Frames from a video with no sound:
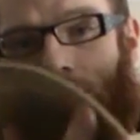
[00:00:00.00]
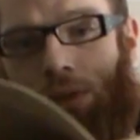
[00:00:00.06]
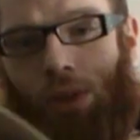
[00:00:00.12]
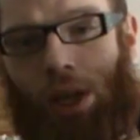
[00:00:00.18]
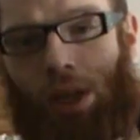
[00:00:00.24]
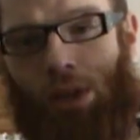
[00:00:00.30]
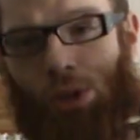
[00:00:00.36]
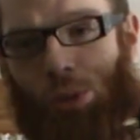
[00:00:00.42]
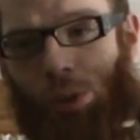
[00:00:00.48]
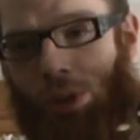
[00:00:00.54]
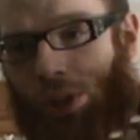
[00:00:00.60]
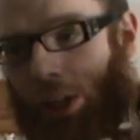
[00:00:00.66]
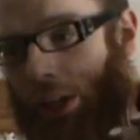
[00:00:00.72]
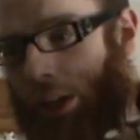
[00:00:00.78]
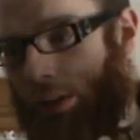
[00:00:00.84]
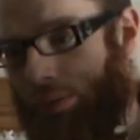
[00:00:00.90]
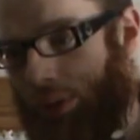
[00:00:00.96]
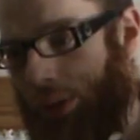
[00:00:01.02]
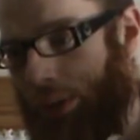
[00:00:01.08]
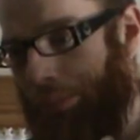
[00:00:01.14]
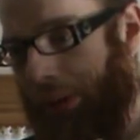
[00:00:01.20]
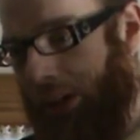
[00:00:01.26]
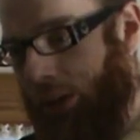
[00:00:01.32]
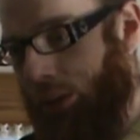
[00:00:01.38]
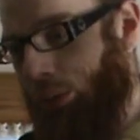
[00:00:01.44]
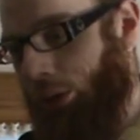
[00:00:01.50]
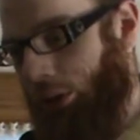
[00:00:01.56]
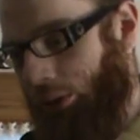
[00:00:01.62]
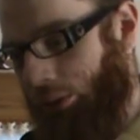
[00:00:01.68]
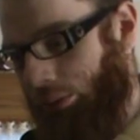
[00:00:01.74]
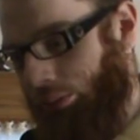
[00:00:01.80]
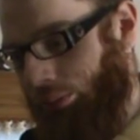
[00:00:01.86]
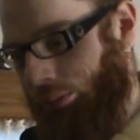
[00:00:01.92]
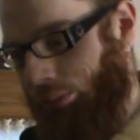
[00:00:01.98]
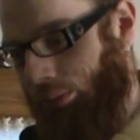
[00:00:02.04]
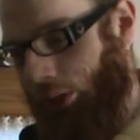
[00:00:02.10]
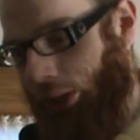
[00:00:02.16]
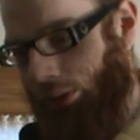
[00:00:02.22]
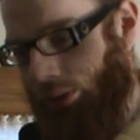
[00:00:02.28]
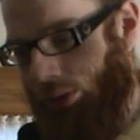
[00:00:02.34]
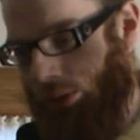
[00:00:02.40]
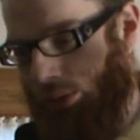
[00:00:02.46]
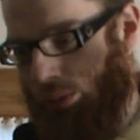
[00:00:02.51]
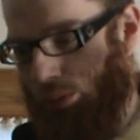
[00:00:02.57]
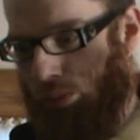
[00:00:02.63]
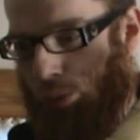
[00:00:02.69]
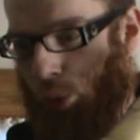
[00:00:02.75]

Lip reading: had to switch that out for a better one in worse